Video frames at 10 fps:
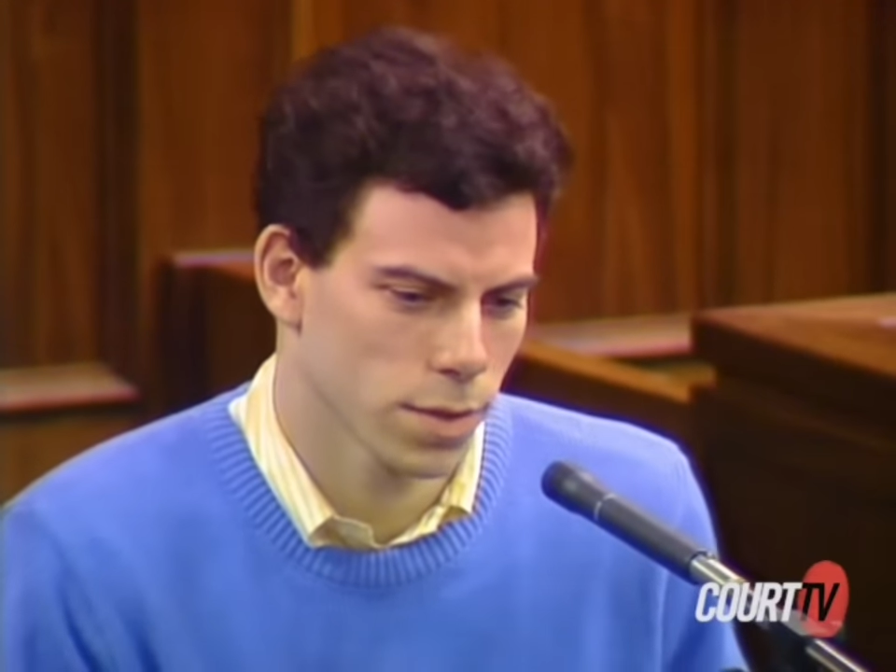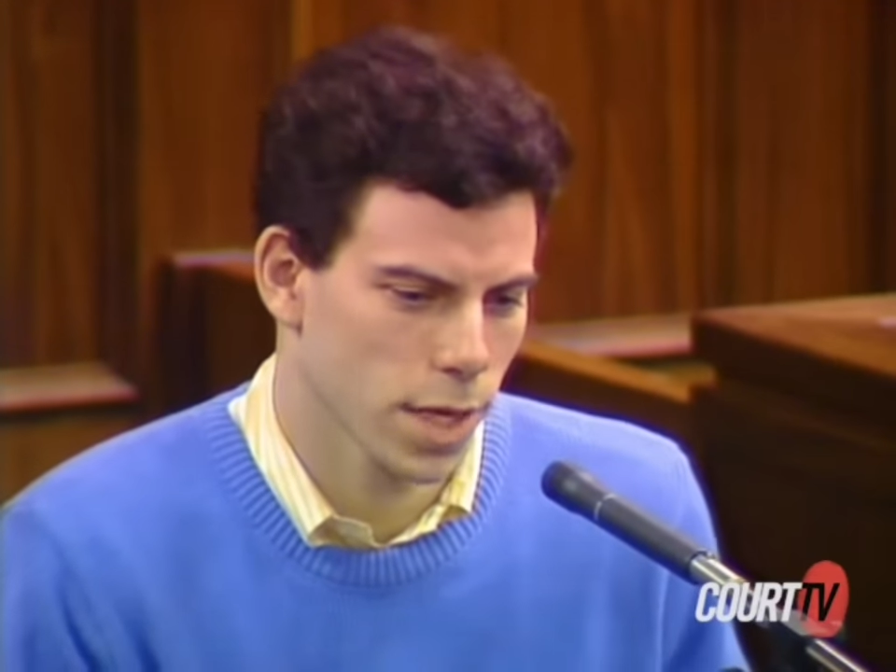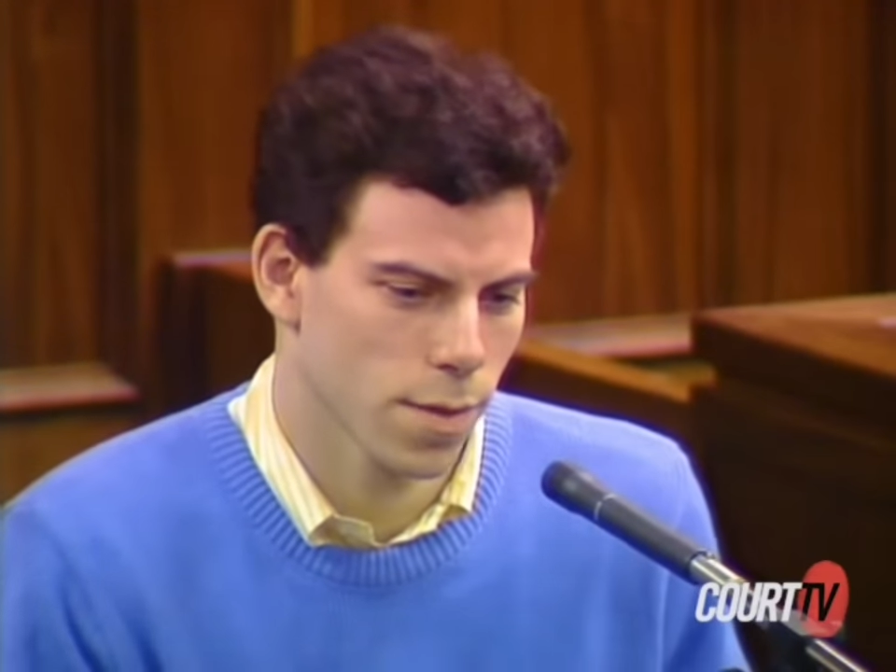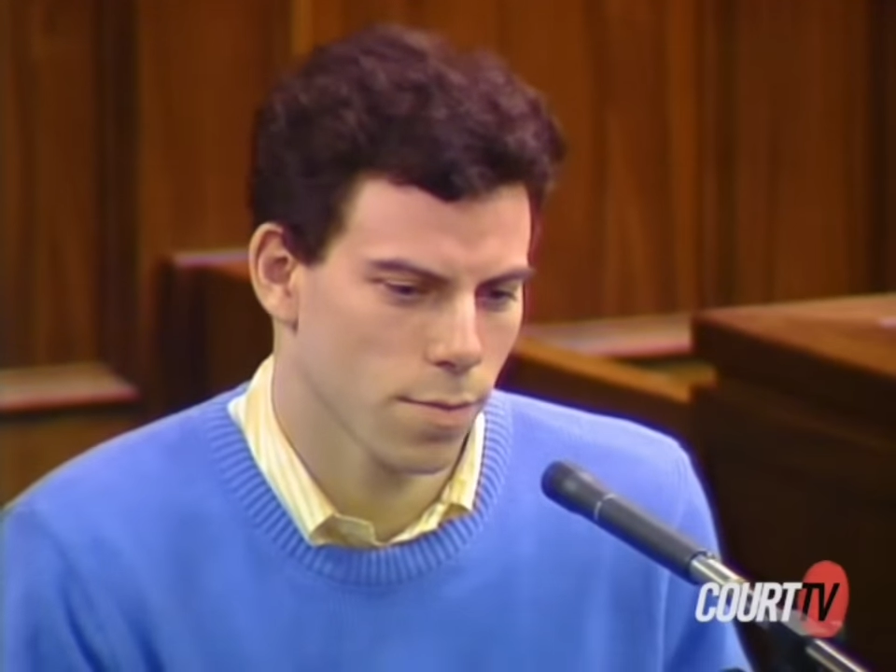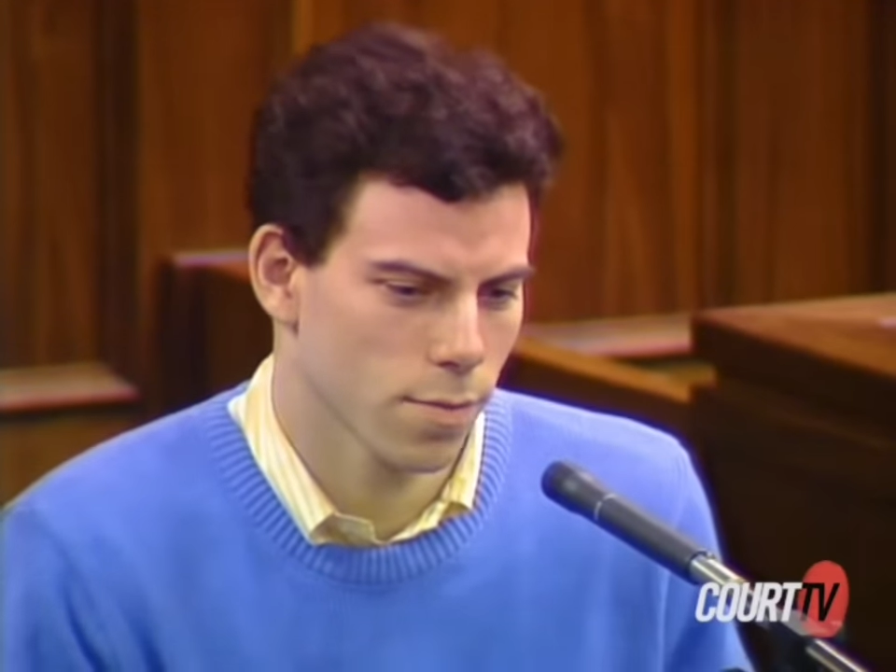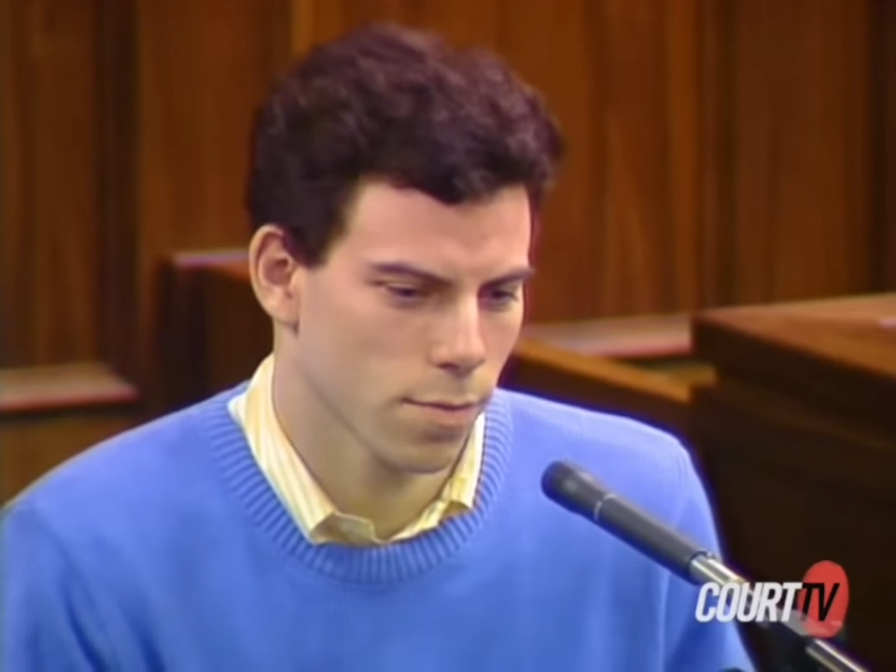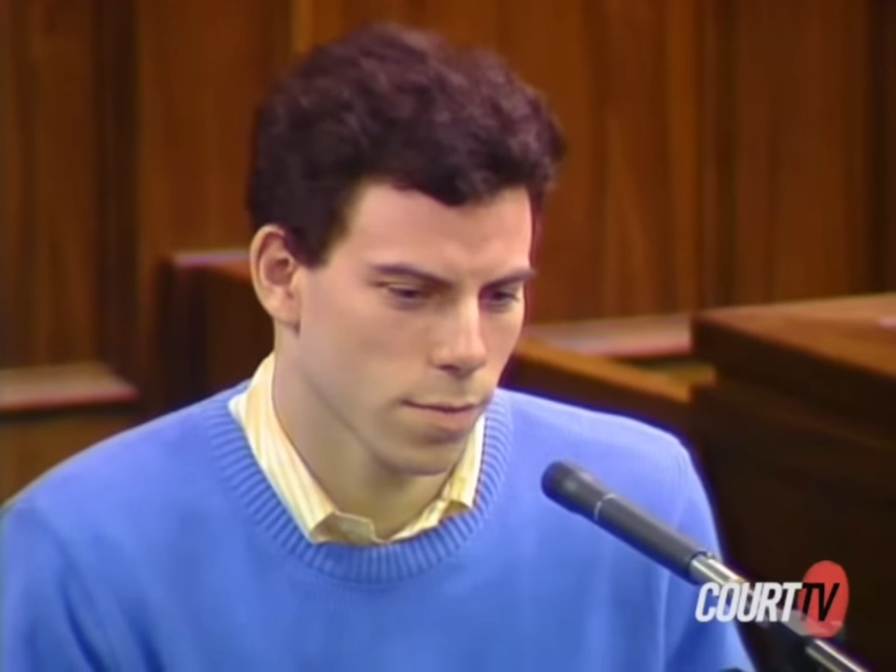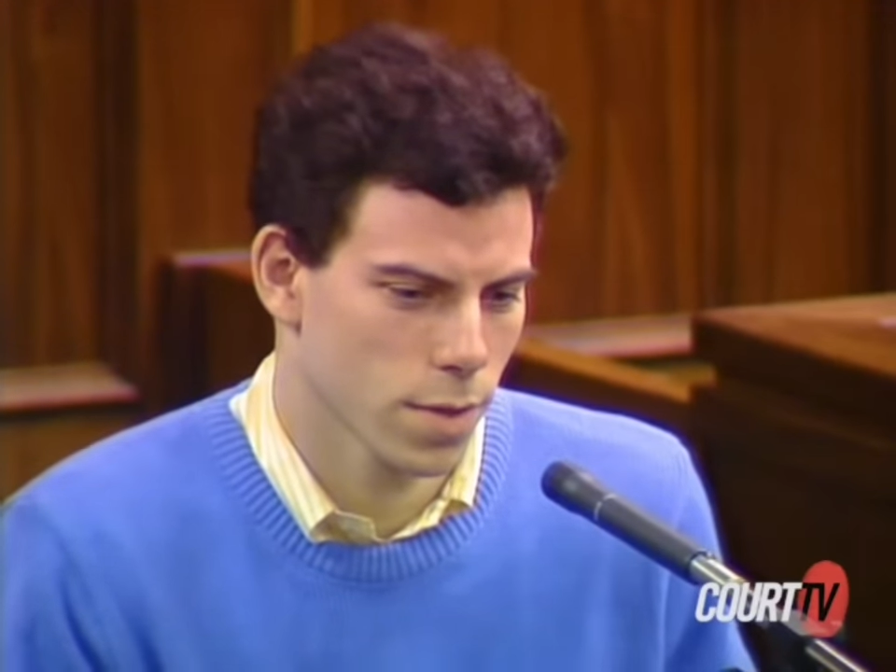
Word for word: same